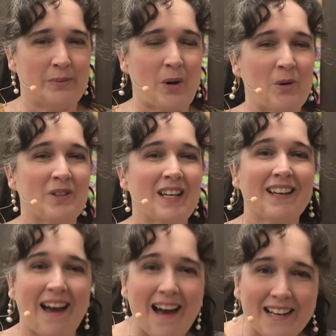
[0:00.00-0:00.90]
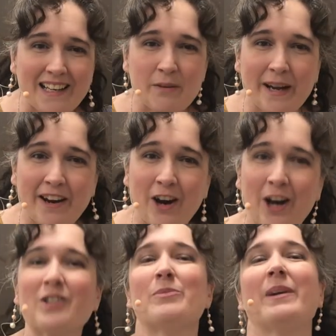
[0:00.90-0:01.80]
Only God can make our
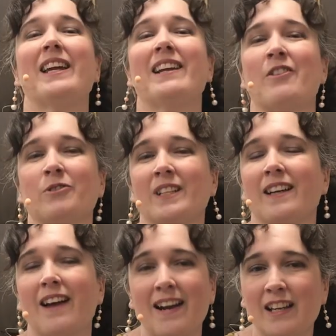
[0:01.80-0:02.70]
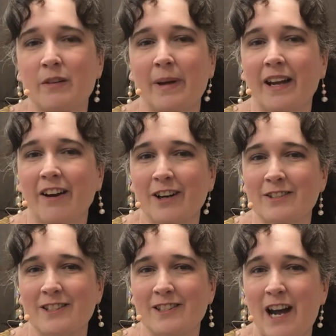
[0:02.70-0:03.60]
hearts beat, and only God can make our
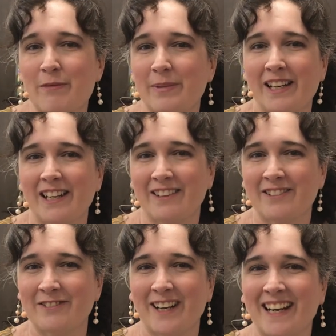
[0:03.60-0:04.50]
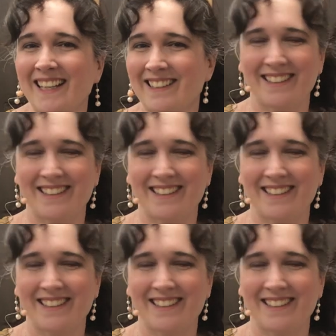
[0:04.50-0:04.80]
hearts stop beating, right?